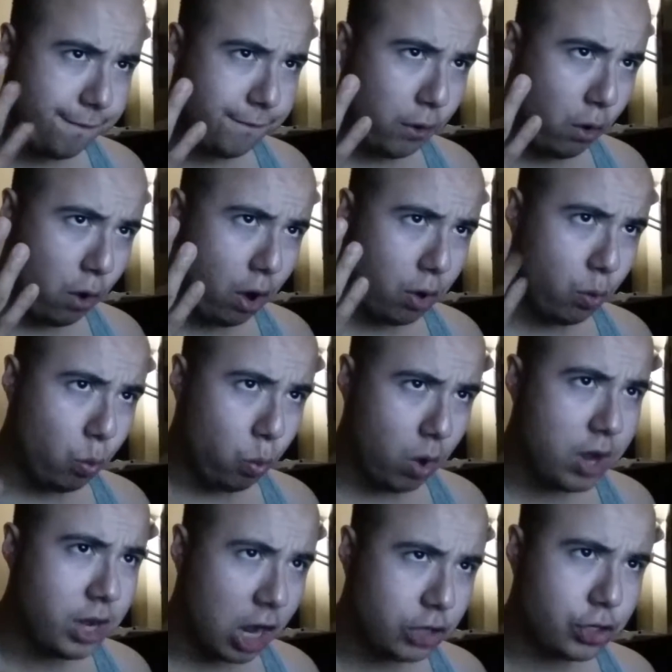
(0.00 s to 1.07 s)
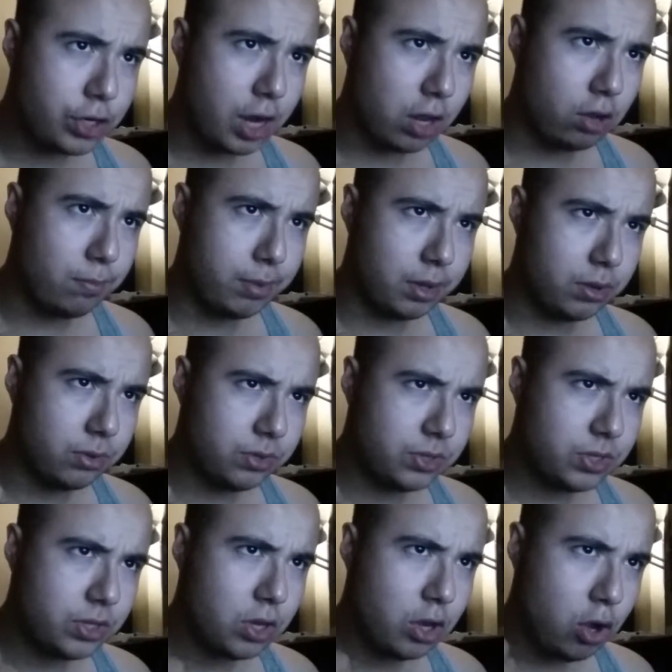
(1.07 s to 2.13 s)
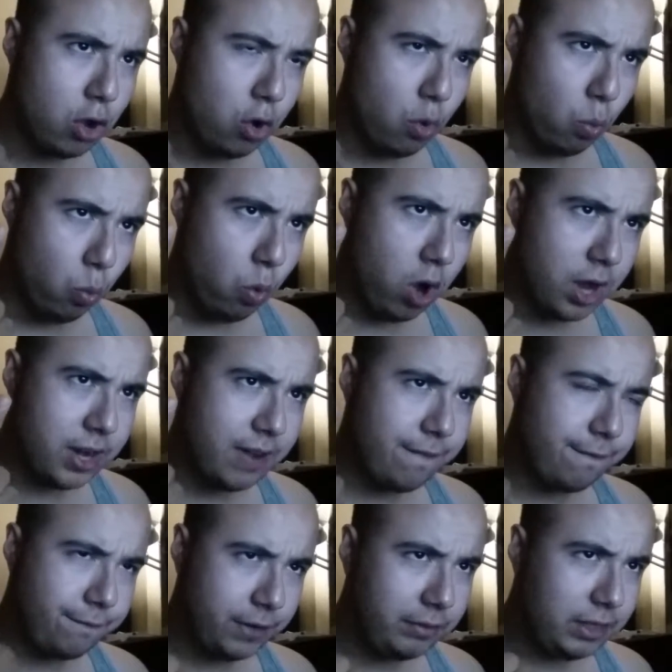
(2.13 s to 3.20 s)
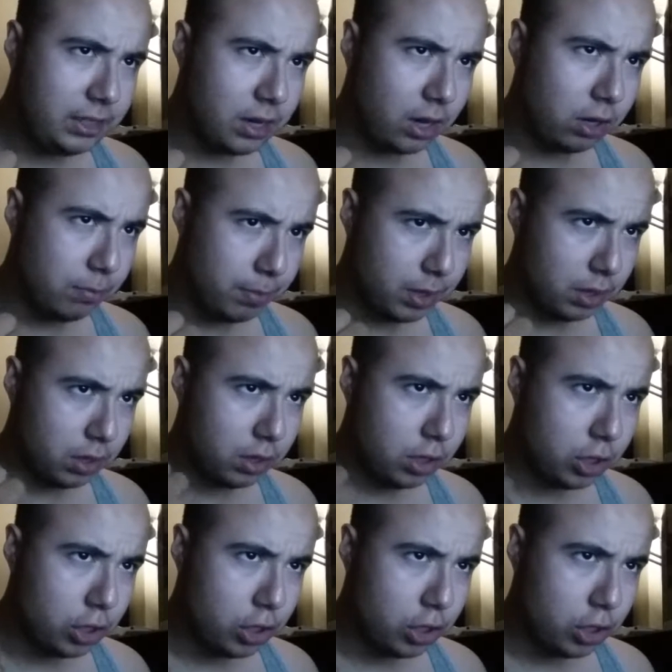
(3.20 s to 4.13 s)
four $100 bills, one $50 bill,